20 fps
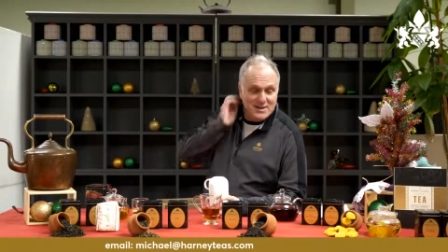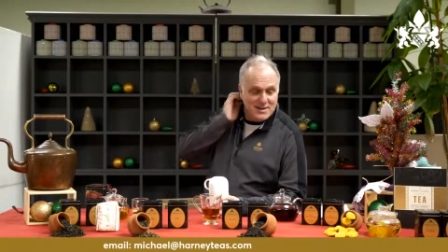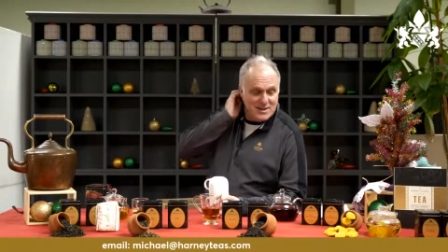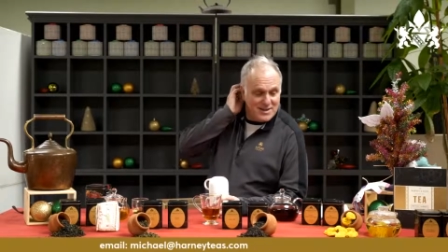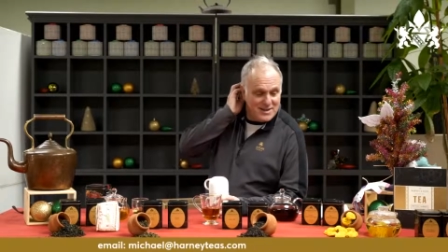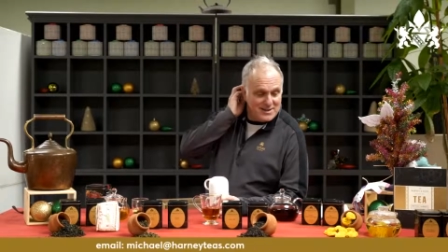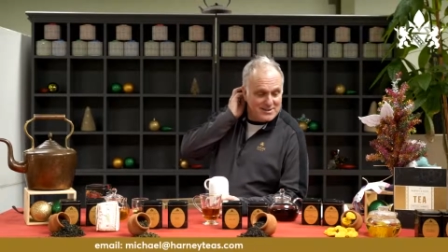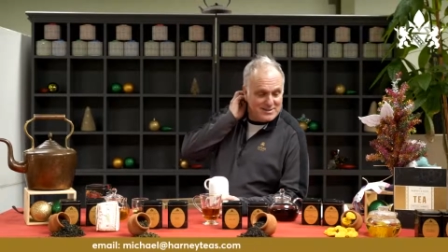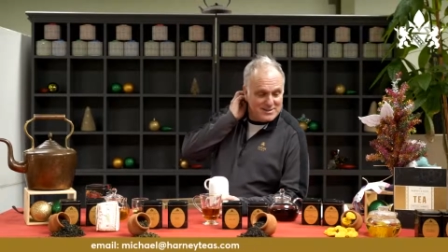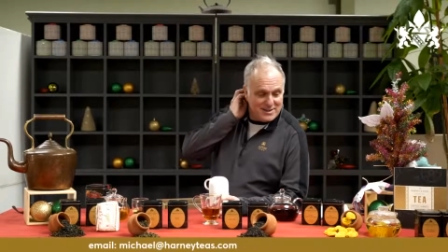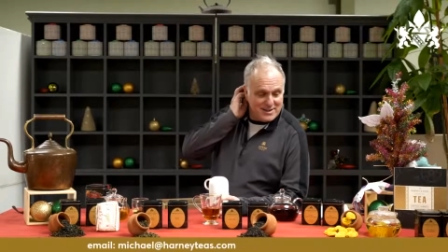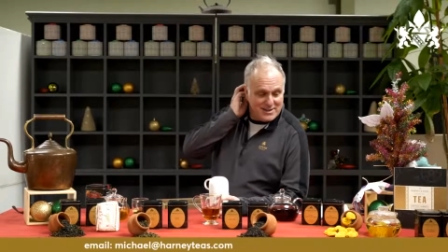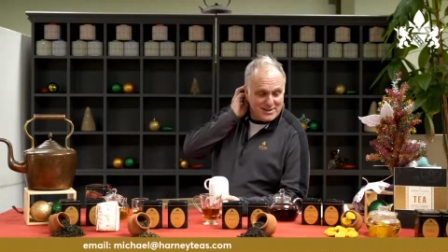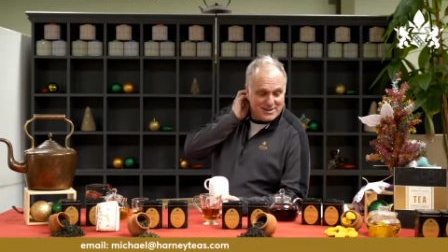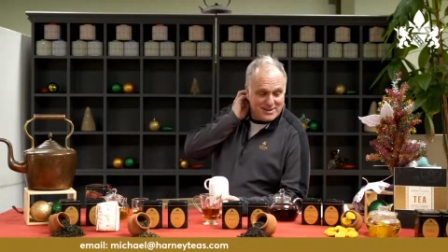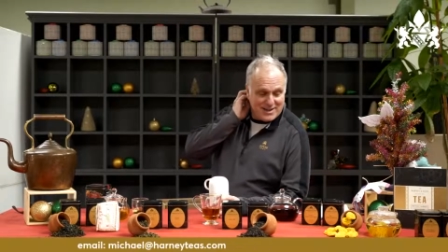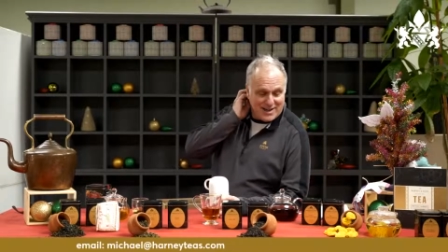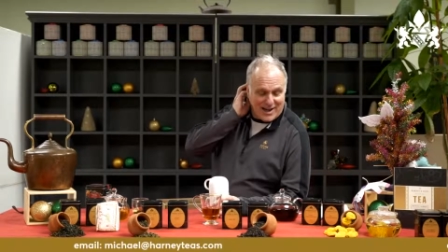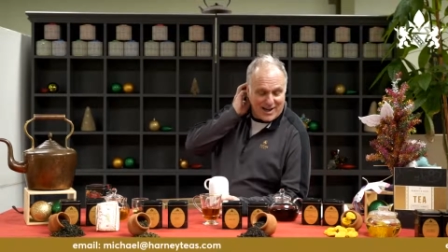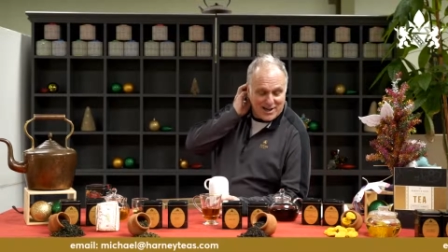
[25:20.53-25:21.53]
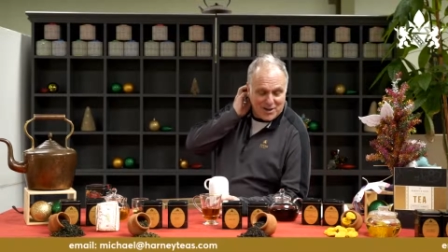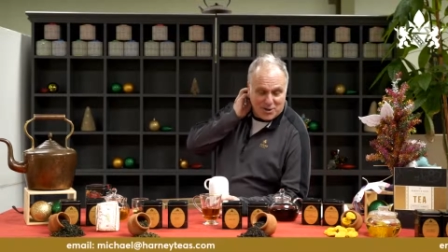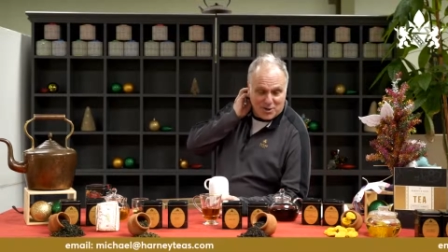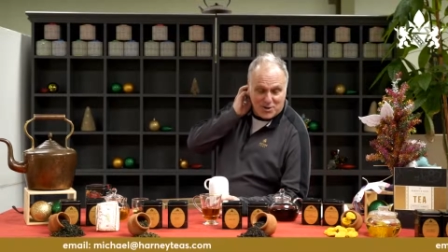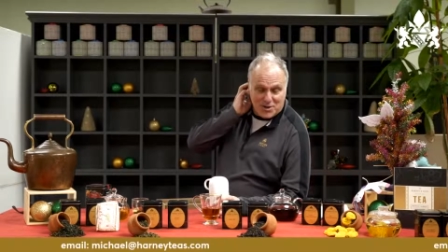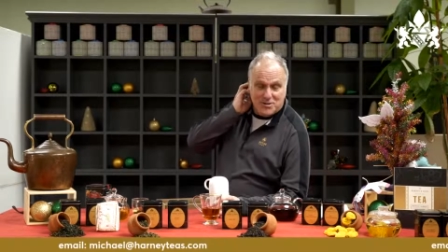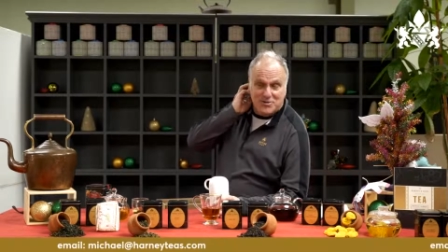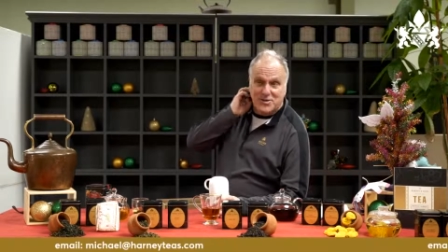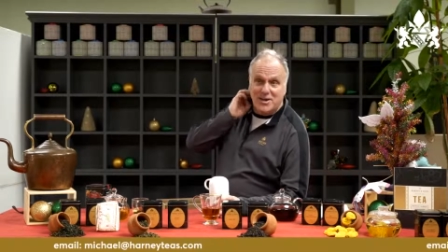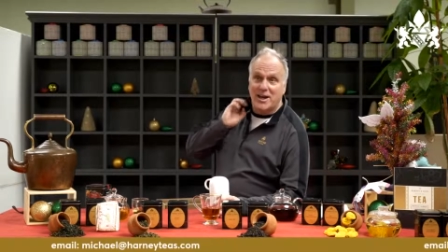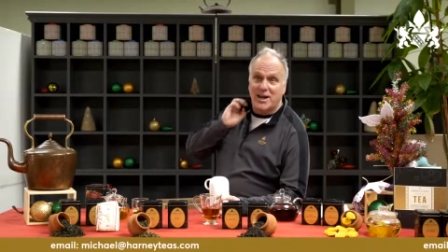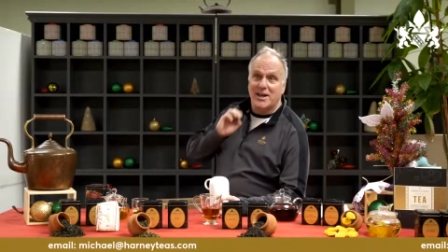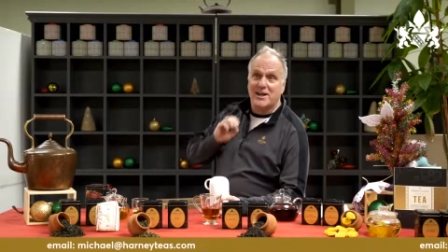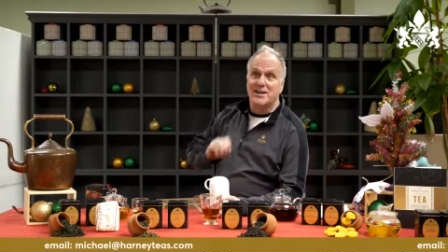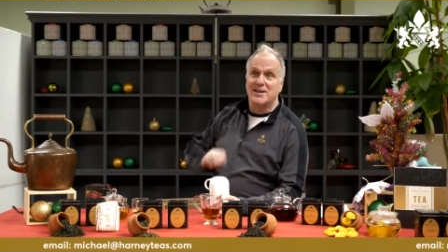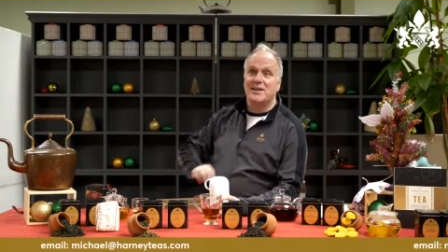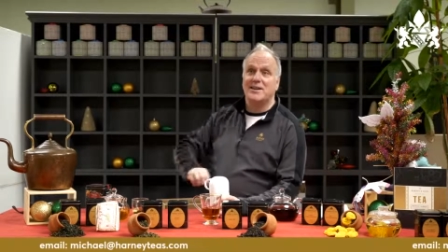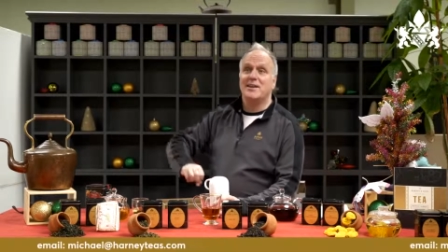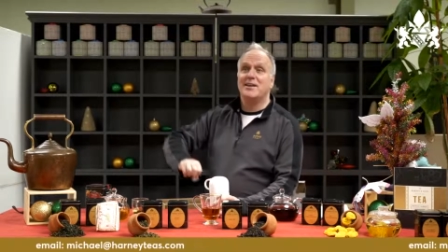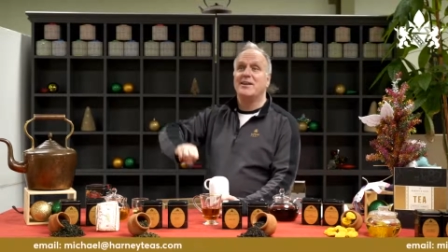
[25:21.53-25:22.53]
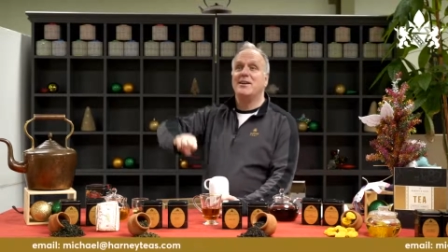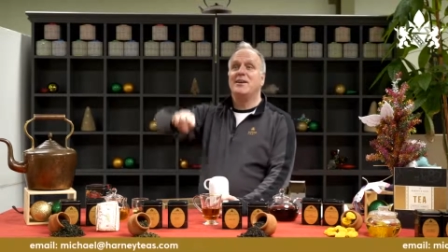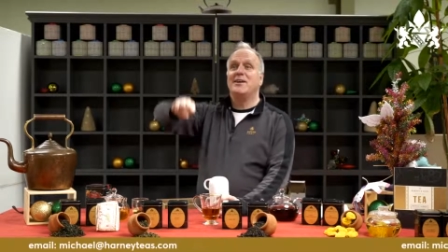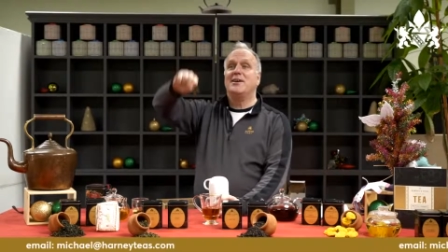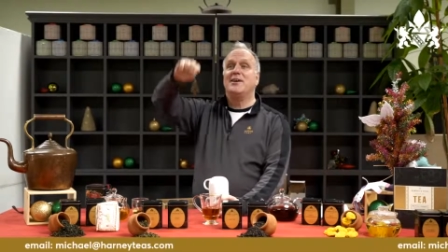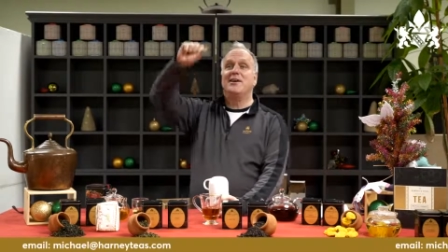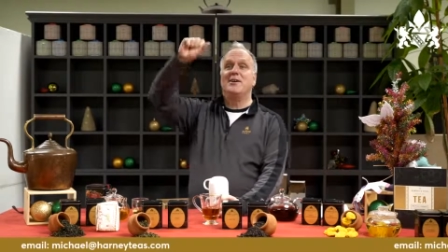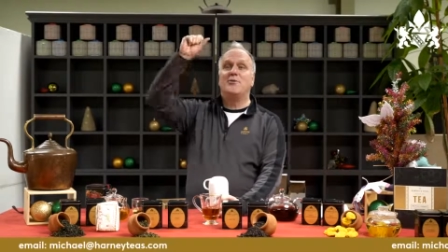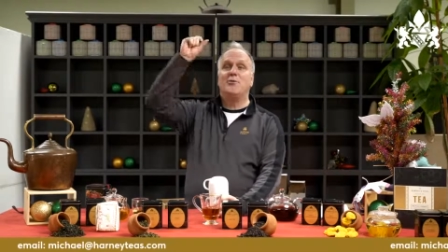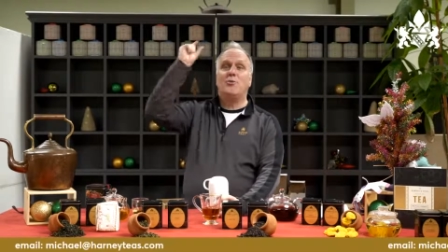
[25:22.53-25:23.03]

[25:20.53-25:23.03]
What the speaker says: I know that it's got 1,